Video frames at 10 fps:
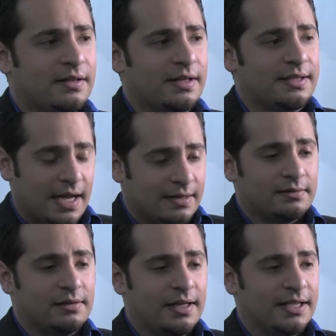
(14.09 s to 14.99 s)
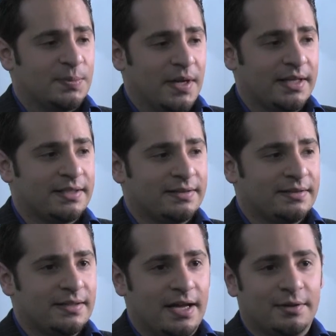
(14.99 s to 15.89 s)
In a technical aspect,
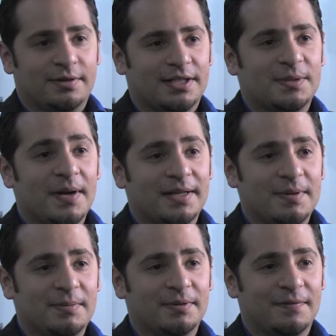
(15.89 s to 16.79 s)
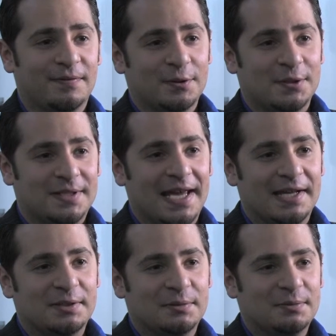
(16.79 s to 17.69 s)
I don't expect people the first
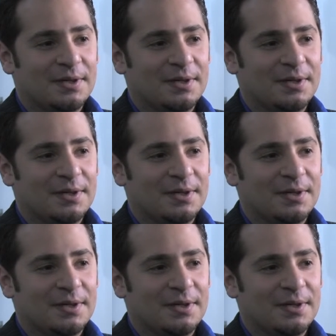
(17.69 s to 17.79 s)
day to